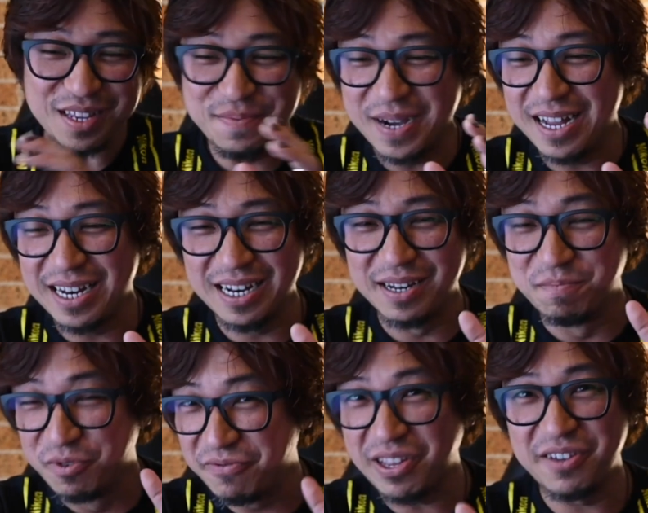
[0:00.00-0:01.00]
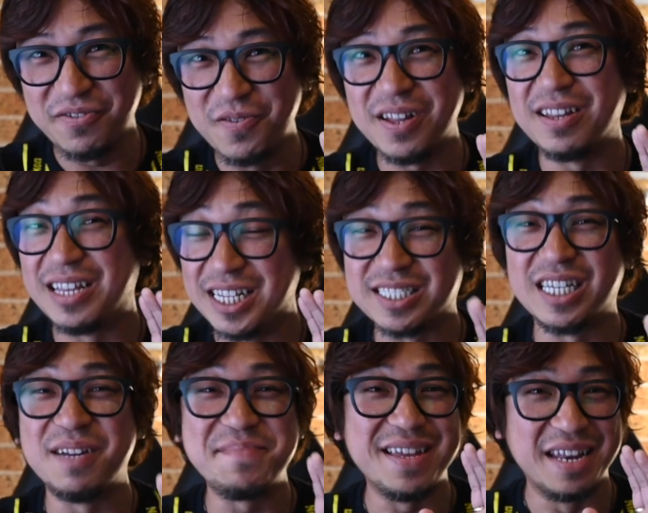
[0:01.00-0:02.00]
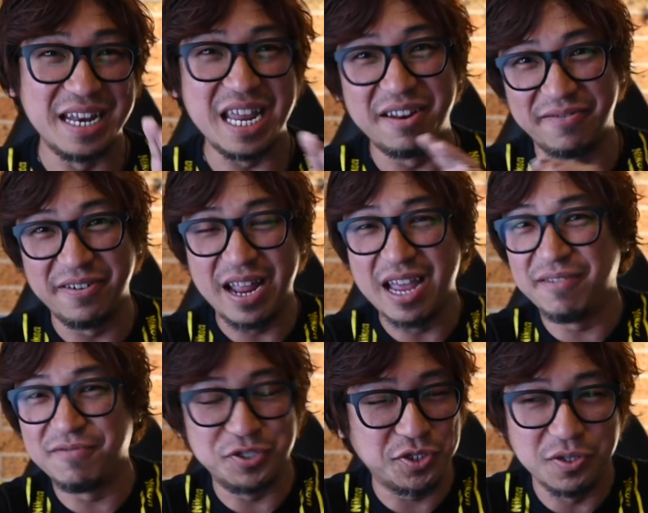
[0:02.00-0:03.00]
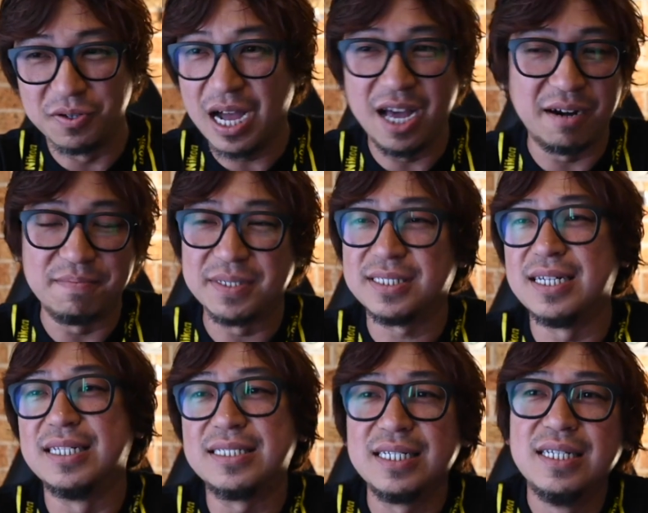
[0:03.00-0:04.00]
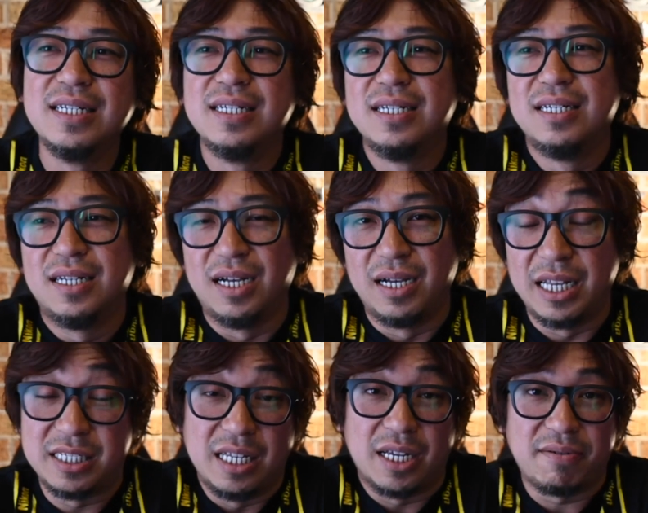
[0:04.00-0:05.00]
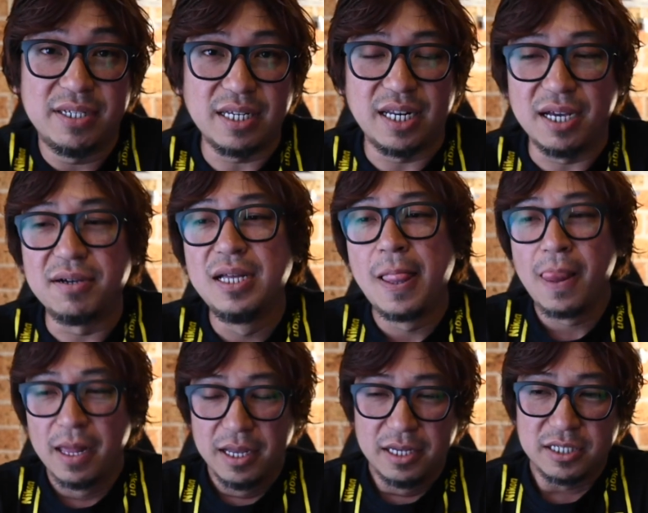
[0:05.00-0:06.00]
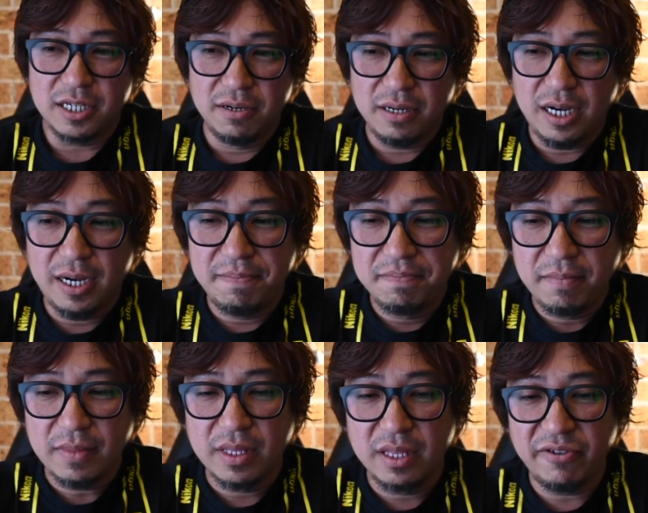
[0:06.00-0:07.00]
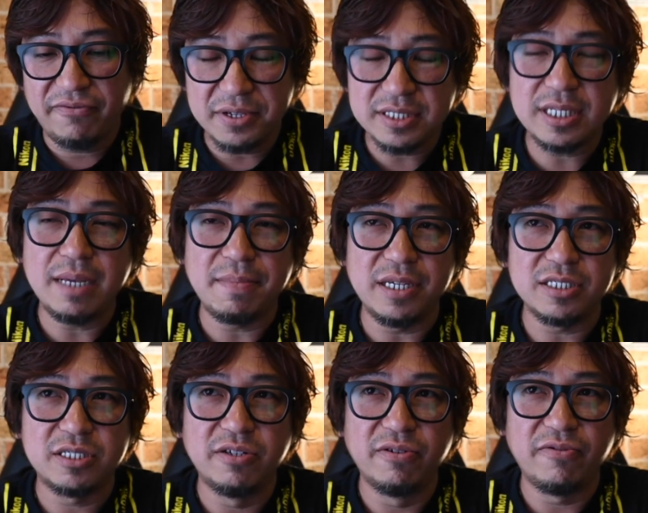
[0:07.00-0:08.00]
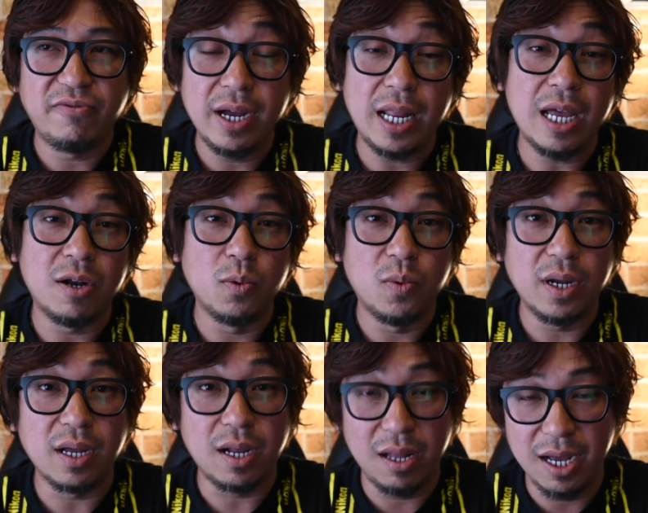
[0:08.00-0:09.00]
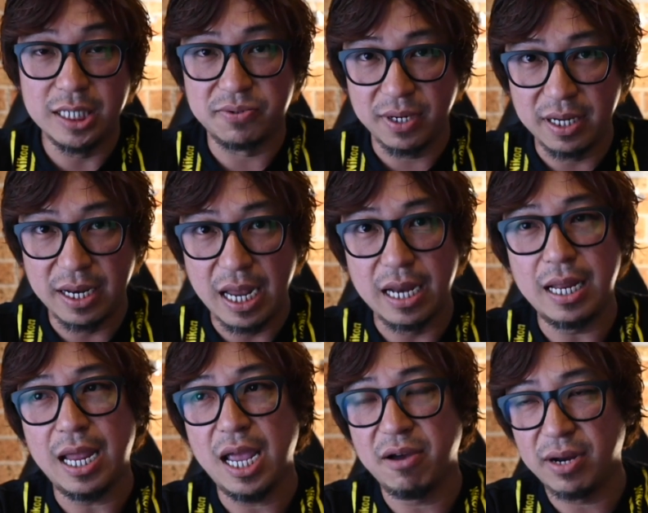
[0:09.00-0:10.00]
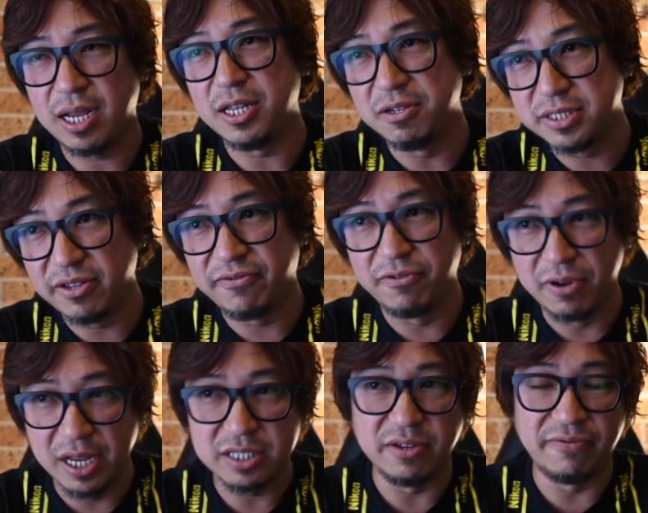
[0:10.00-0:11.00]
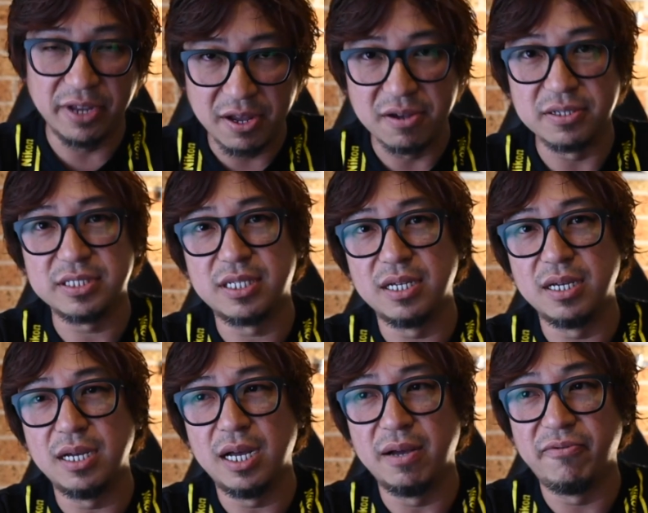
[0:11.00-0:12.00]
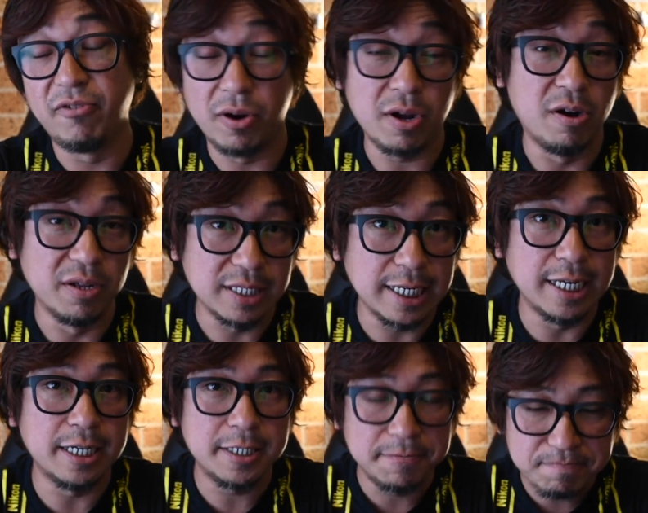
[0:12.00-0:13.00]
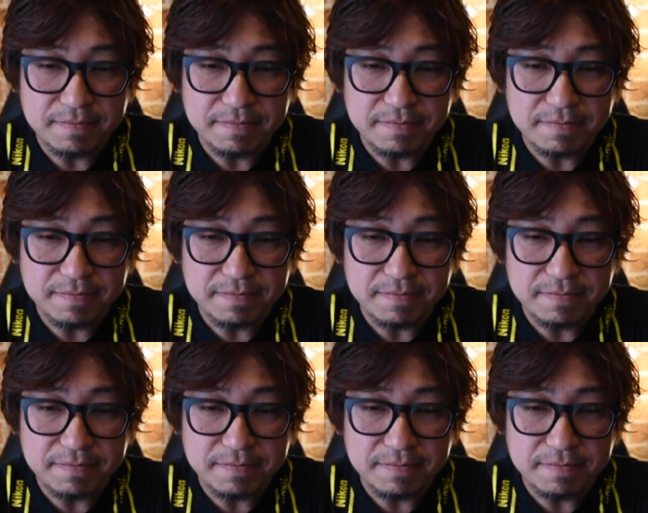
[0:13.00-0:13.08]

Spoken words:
But moving forward, there's gonna be a need for that, for sure, 100%. It's increasing now. So the first step is to find out what the clients really need, how they're gonna use the footage, the videos, the photo content.